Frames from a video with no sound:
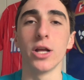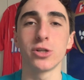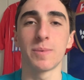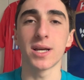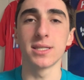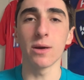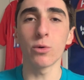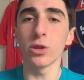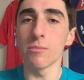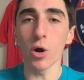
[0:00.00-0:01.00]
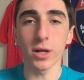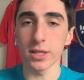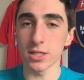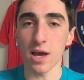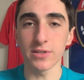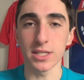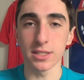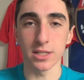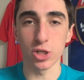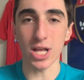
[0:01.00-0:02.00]
just because they were on the market this offseason
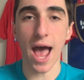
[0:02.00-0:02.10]
to just